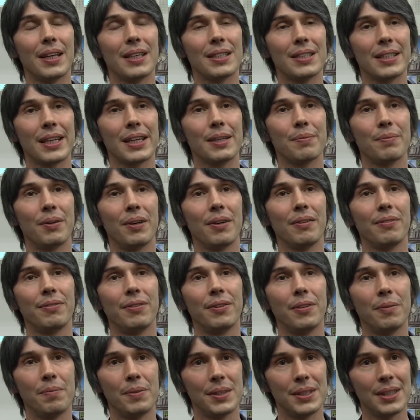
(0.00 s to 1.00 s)

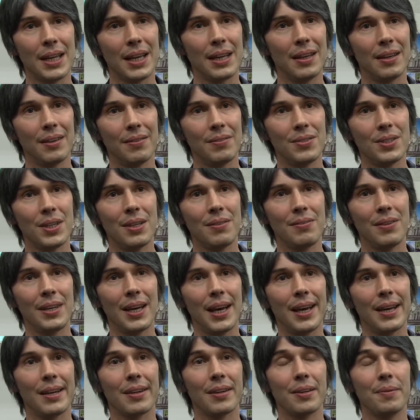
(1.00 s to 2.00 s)
6.4% of
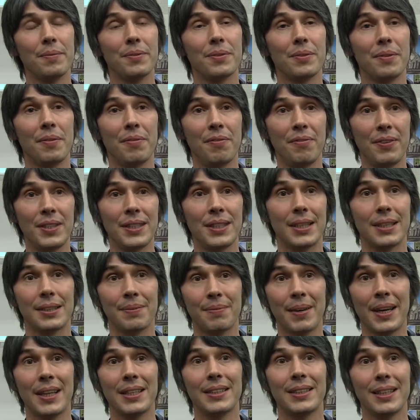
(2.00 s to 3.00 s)
GVA comes from
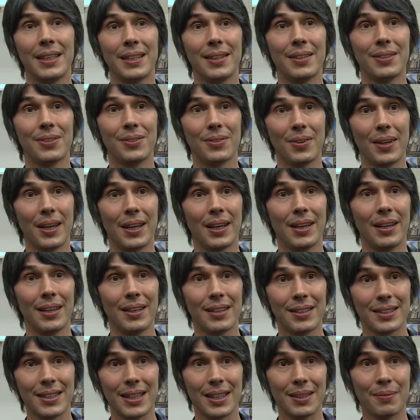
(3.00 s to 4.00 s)
physics-based industry.
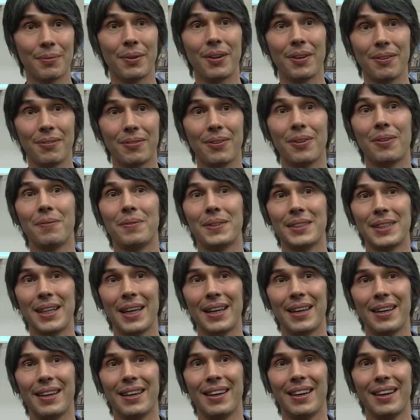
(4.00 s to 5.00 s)

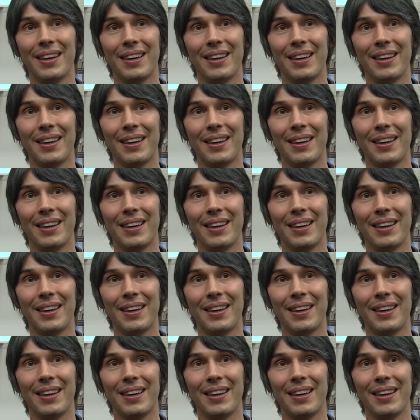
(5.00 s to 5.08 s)
6.4%.